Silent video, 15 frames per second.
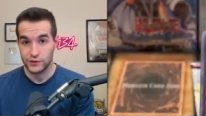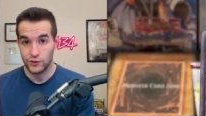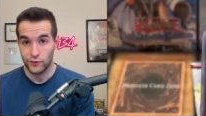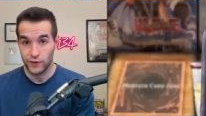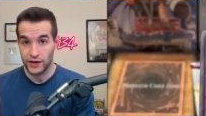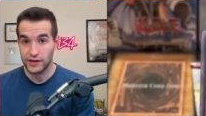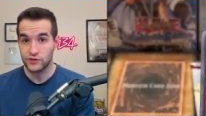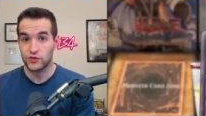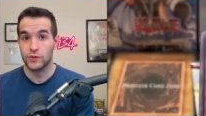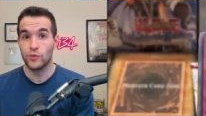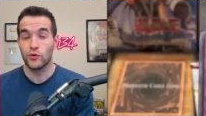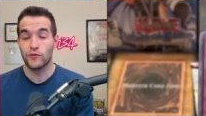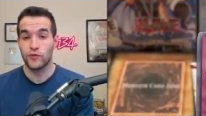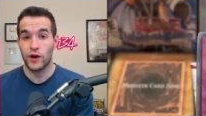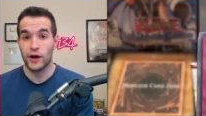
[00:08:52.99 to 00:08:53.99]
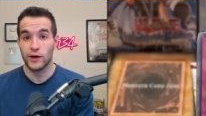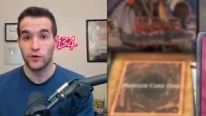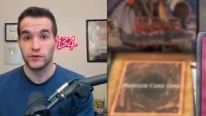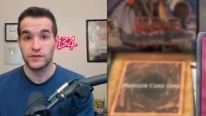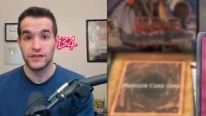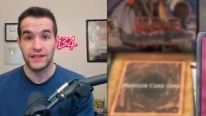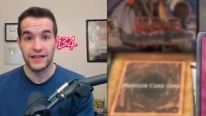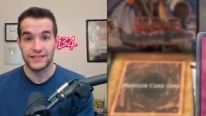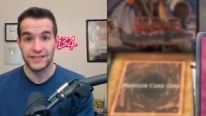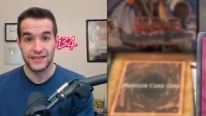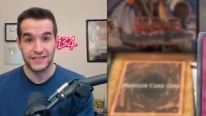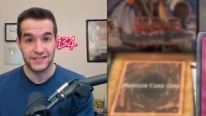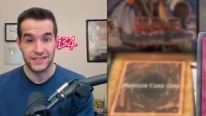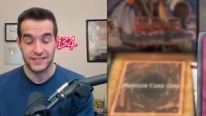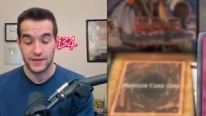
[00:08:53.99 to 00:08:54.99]
So if we got a Treeborn Frog ulti, that's
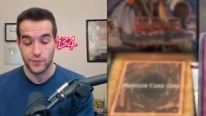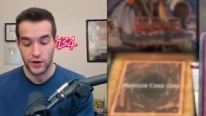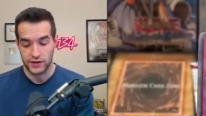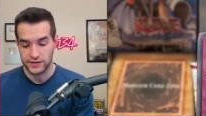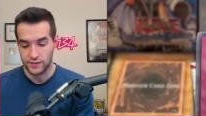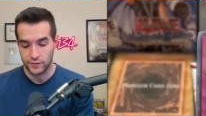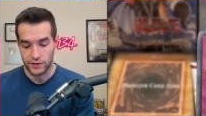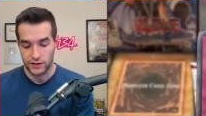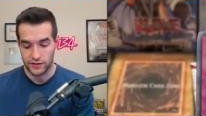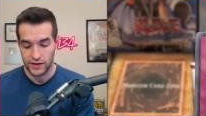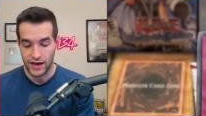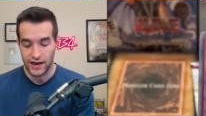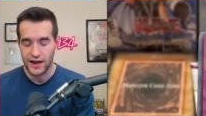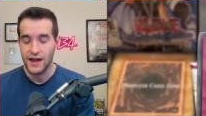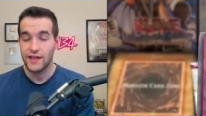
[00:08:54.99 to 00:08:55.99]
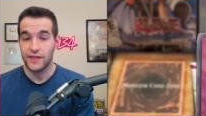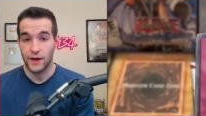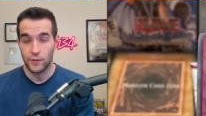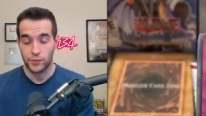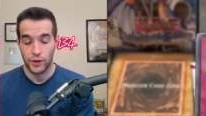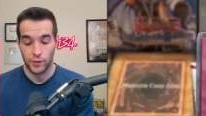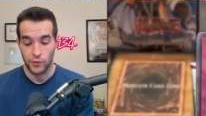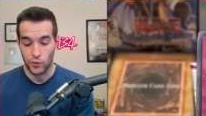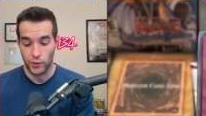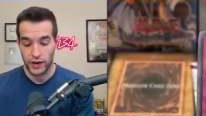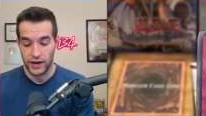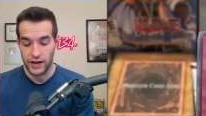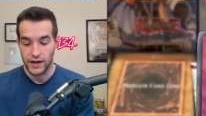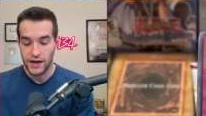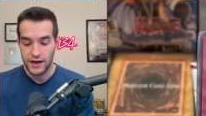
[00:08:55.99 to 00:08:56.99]
like 60 bucks, something like that. That would probably win
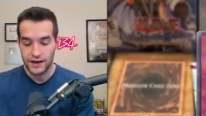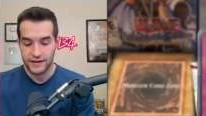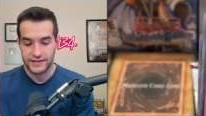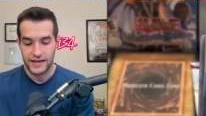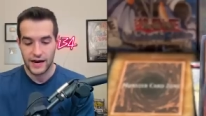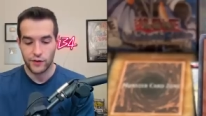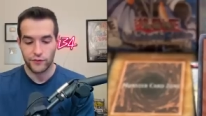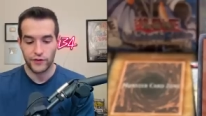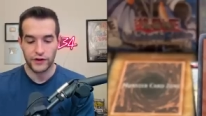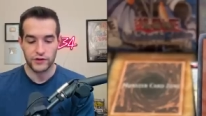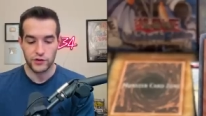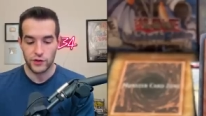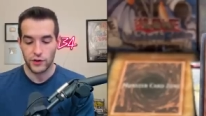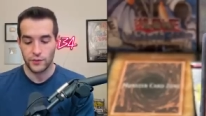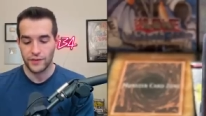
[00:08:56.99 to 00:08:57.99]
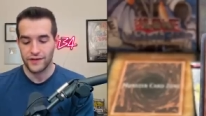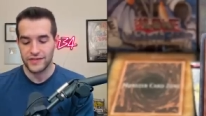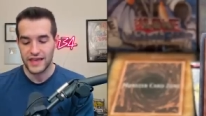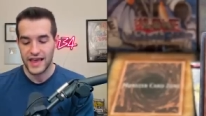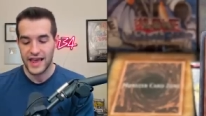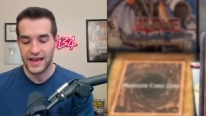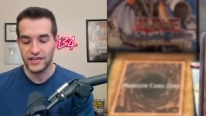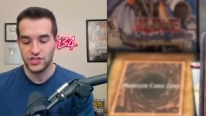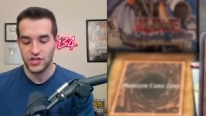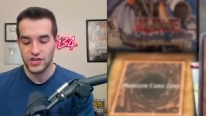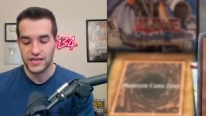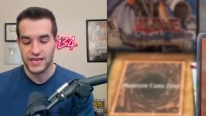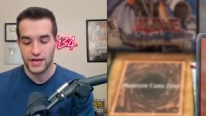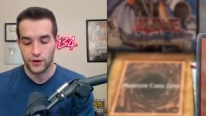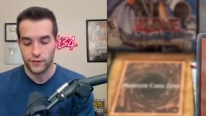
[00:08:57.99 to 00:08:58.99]
it. Attack Reflector unit. We've got the
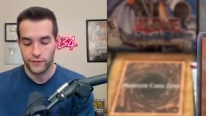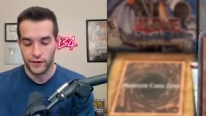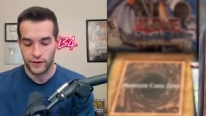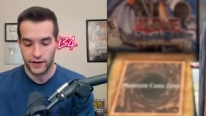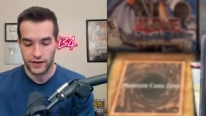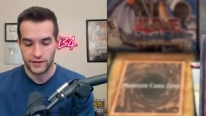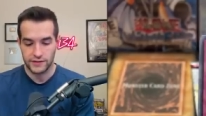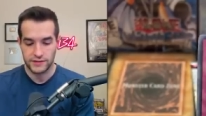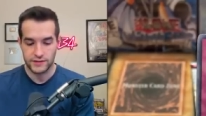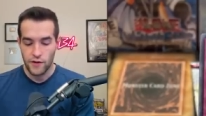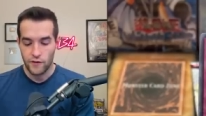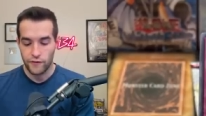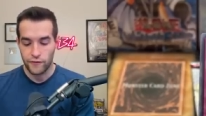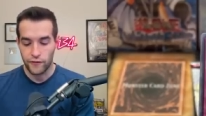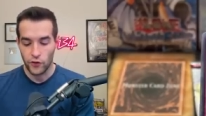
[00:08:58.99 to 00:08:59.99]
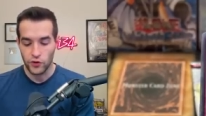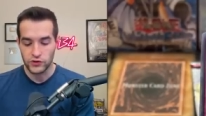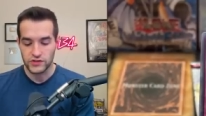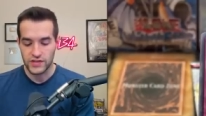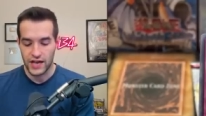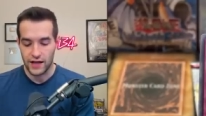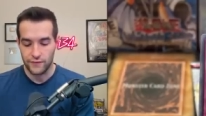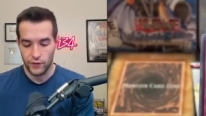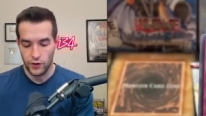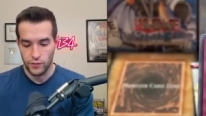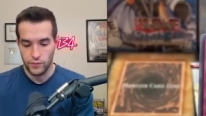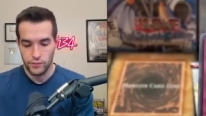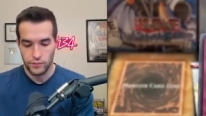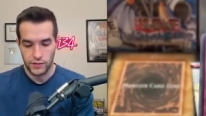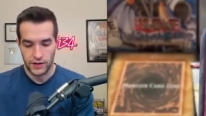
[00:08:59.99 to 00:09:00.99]
Ancient Gear, very nice. Full Salvo,
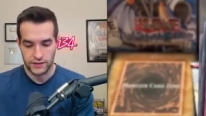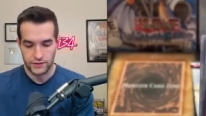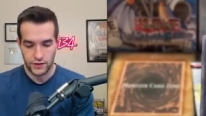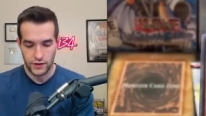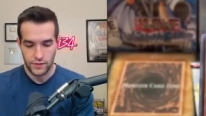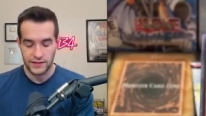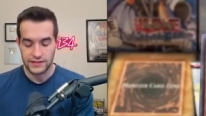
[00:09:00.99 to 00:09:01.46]
nice card.